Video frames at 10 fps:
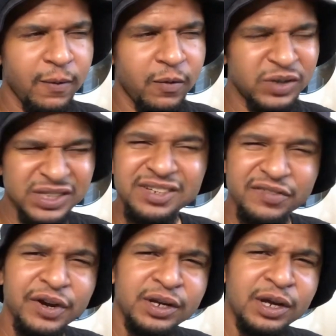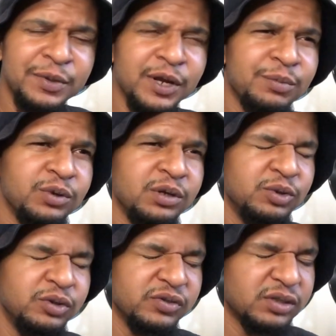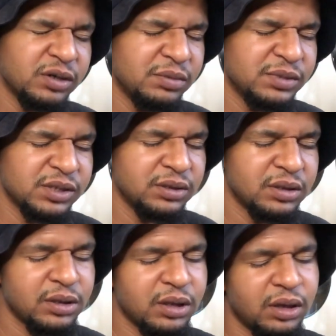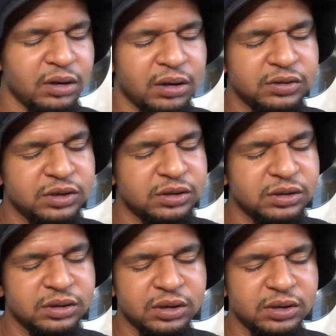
which is a very WWE move. So I'm just looking like, are you serious?